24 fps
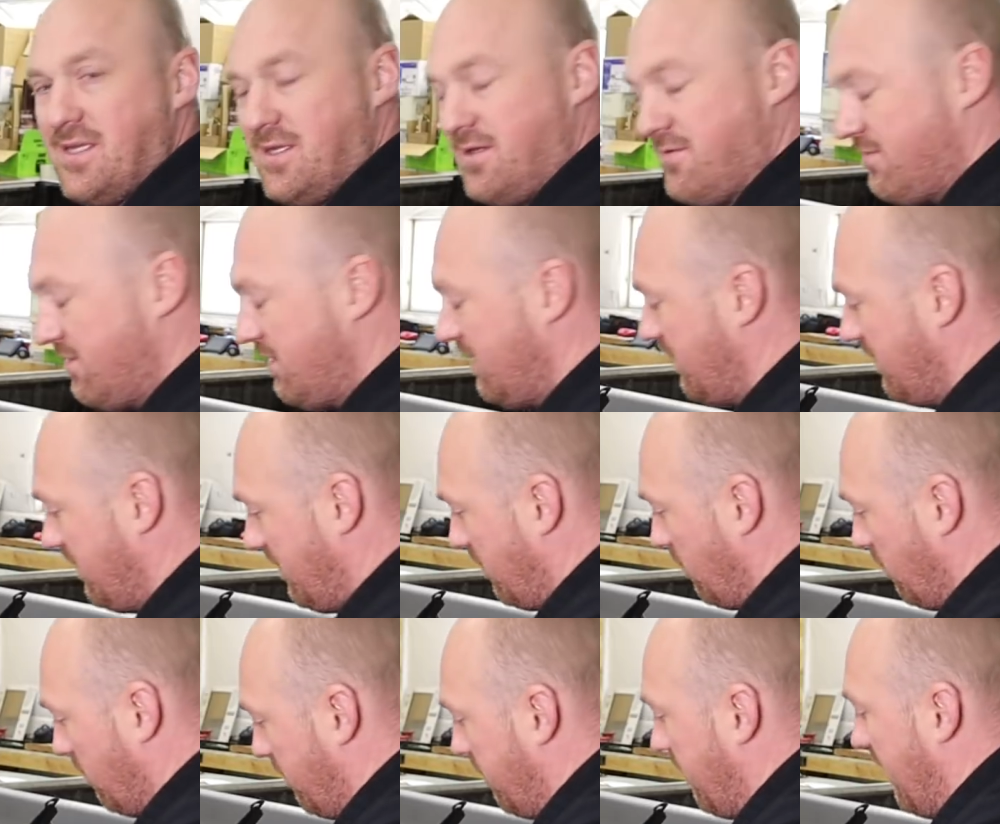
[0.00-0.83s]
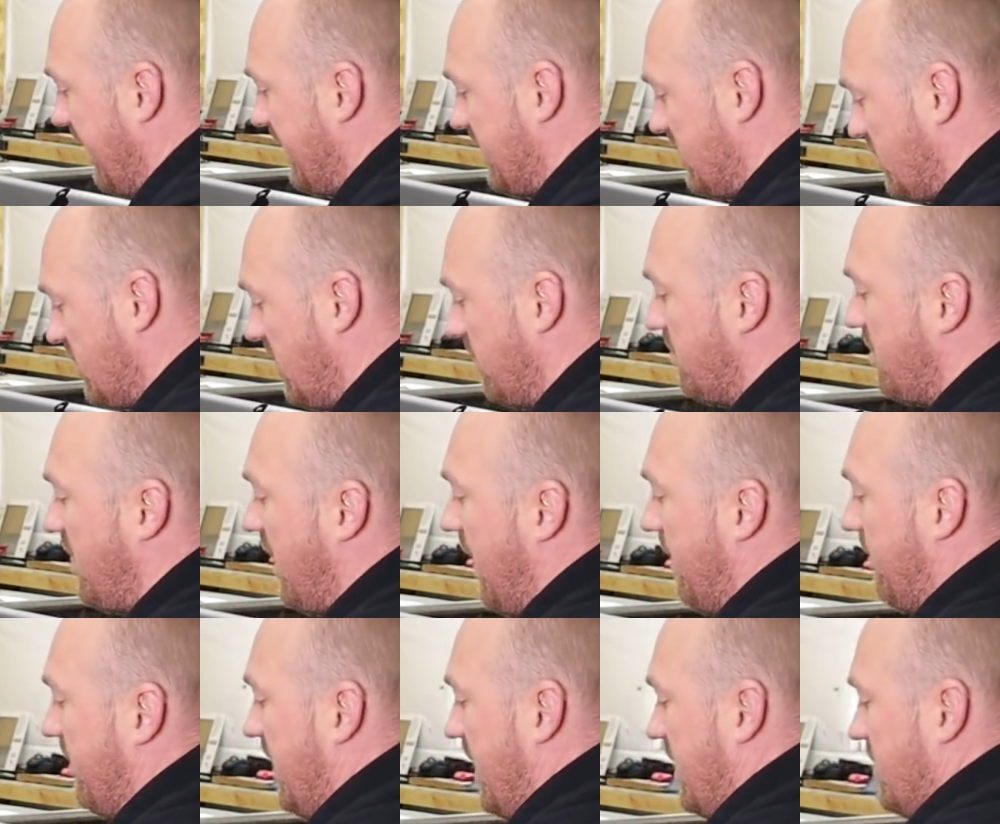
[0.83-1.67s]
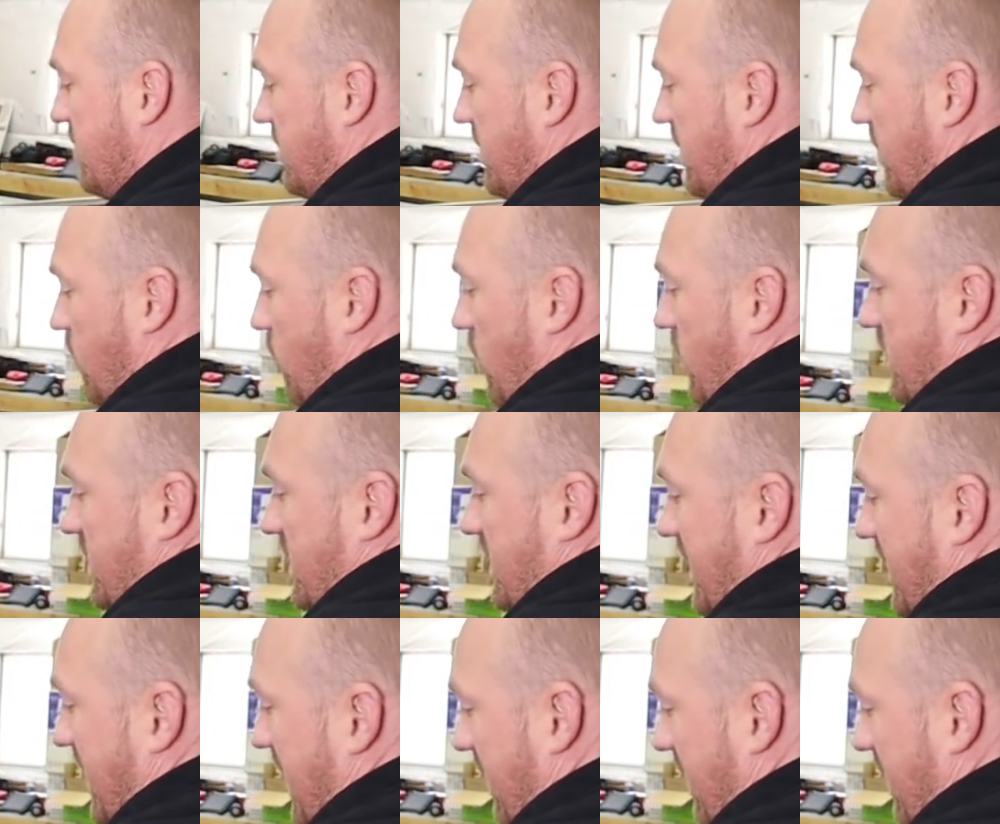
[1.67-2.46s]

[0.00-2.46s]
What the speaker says: and you'll find some combination that works to